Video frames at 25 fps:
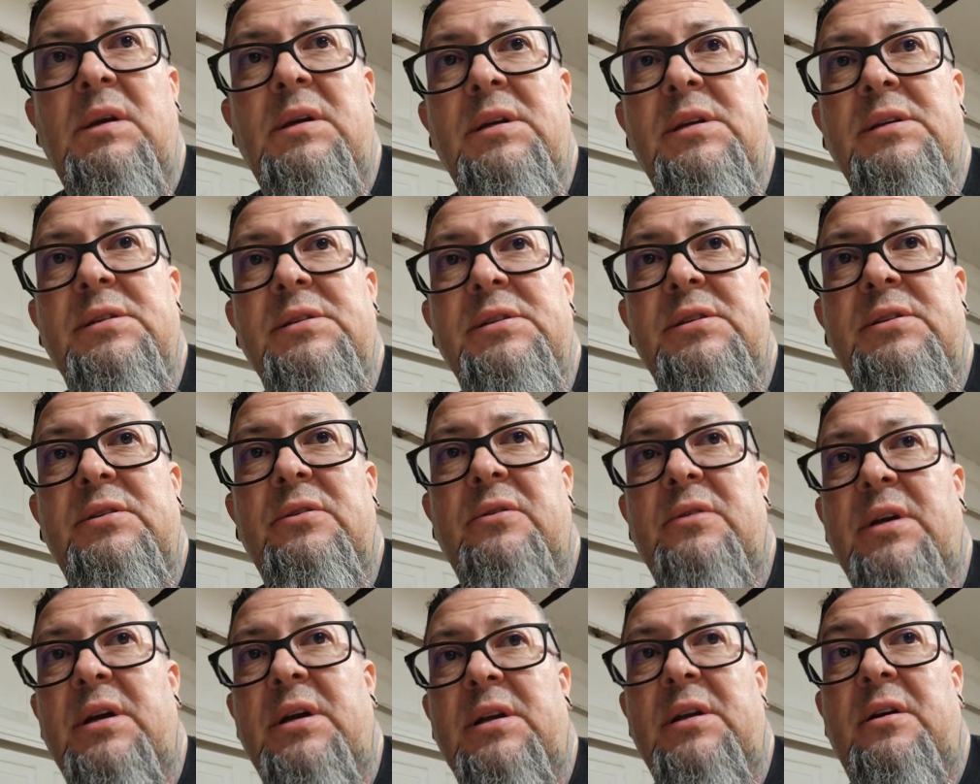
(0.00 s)
Still
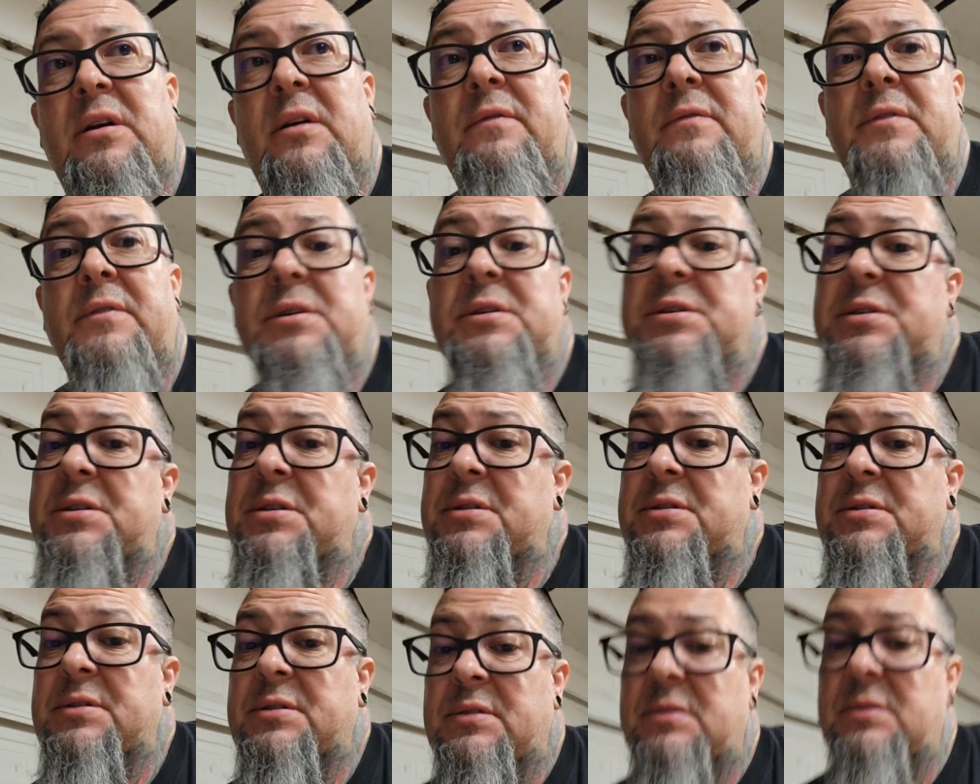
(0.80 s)
got
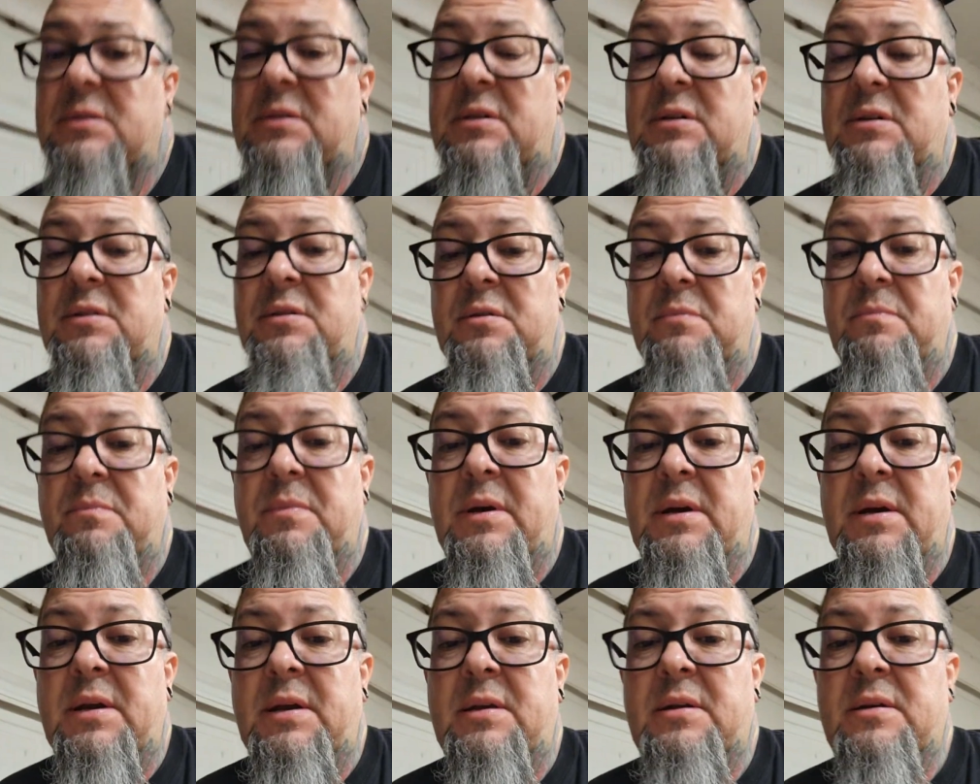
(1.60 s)
covers on the
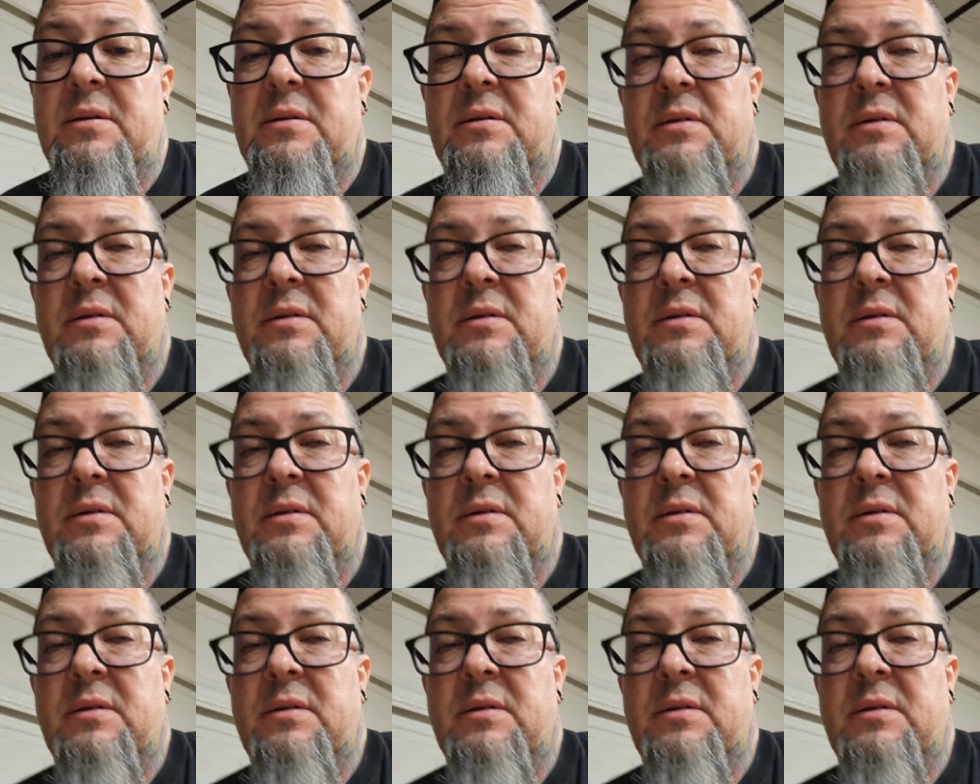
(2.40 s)
bike